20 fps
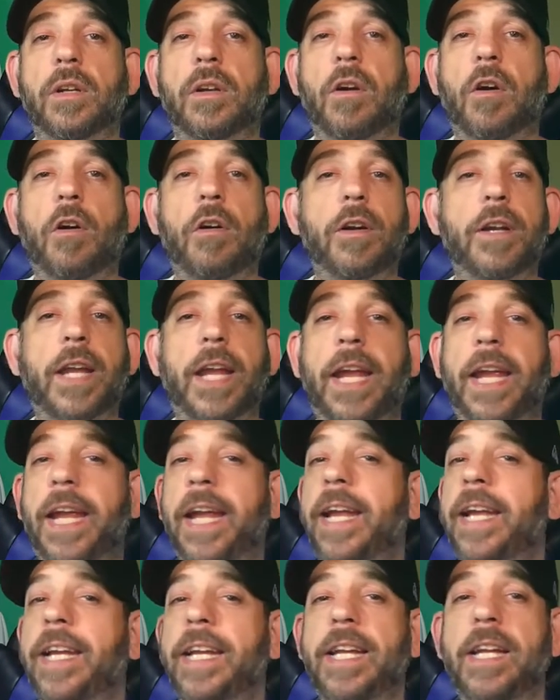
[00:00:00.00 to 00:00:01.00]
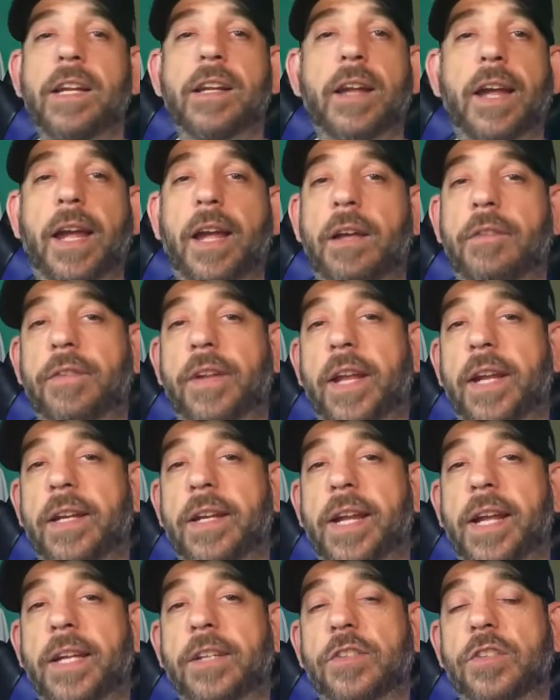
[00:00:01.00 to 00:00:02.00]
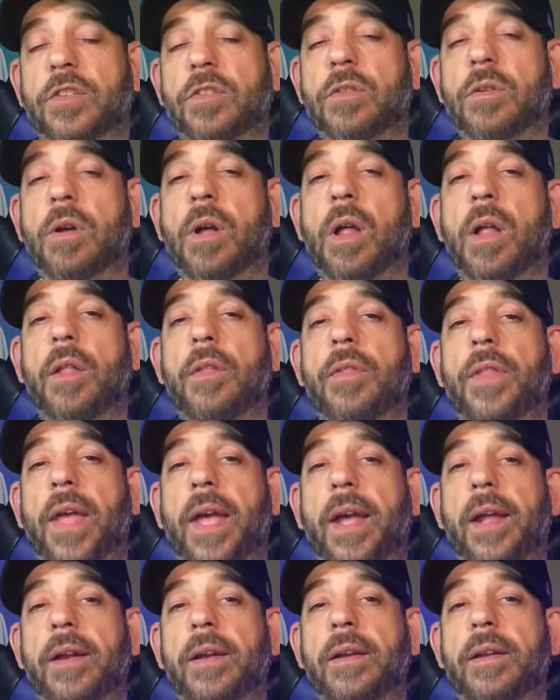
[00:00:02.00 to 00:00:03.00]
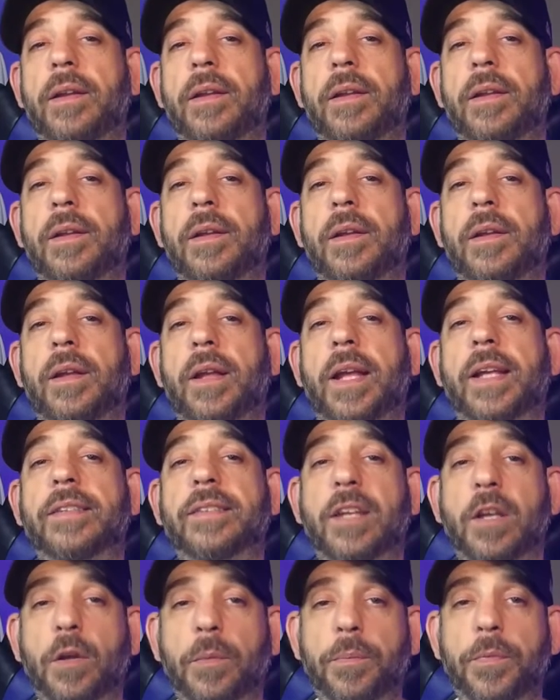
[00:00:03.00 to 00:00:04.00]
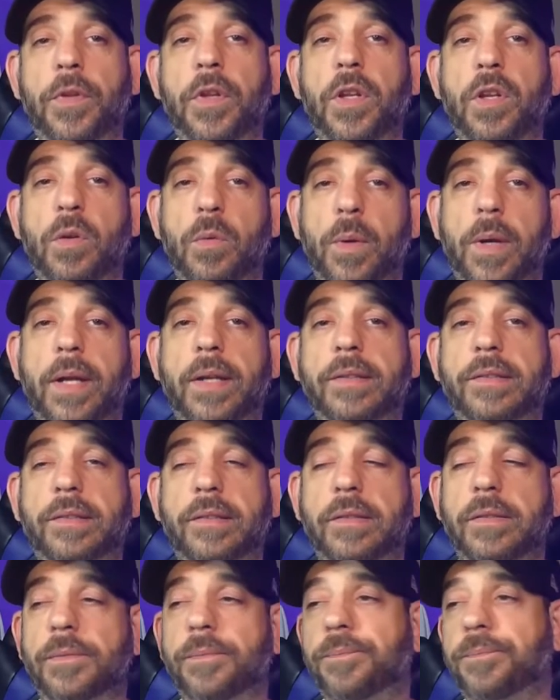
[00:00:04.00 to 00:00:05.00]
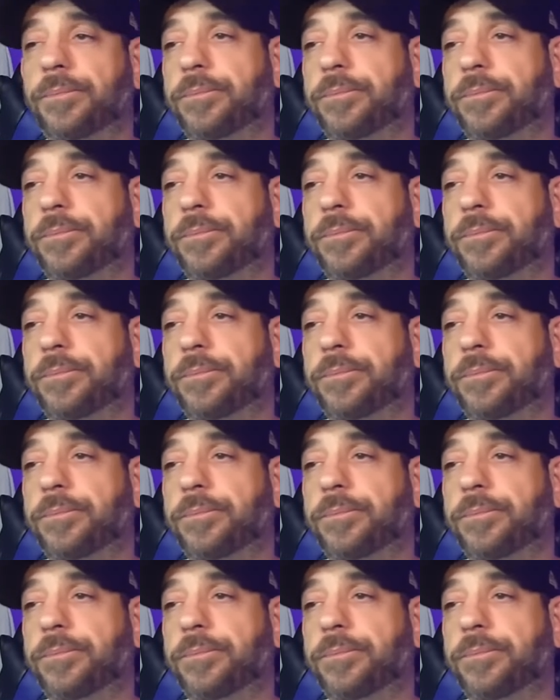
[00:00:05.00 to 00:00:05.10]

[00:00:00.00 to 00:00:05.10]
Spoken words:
on any Afghan national that has helped the U.S.